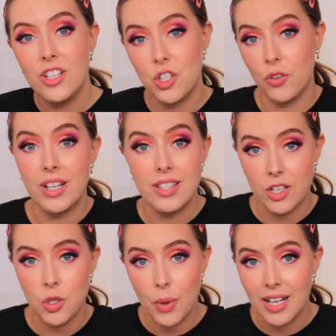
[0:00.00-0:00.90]
Shrien's
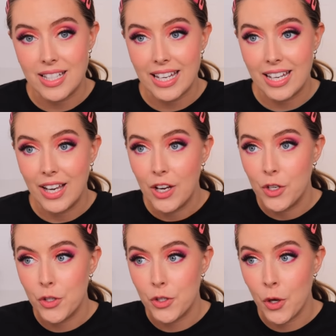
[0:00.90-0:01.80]
sexuality,
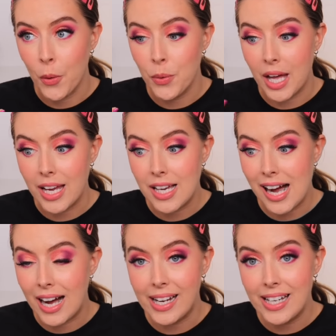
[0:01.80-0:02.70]
so they
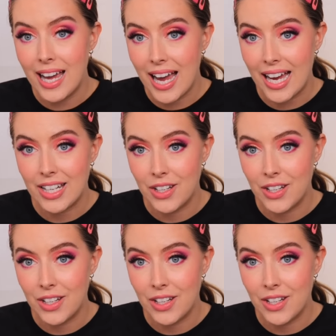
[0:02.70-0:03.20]
kind of had